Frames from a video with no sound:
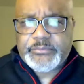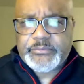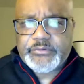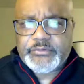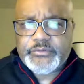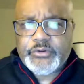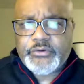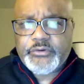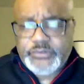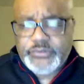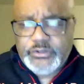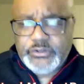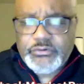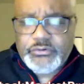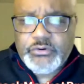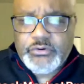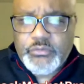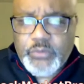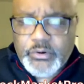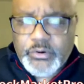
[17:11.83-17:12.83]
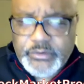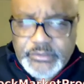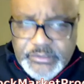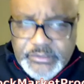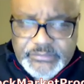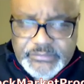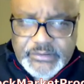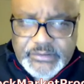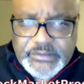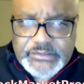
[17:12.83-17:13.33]
So those of you who weren't
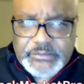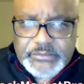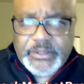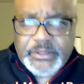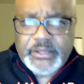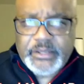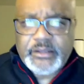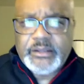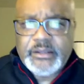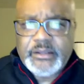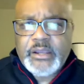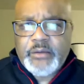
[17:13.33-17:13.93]
listening to me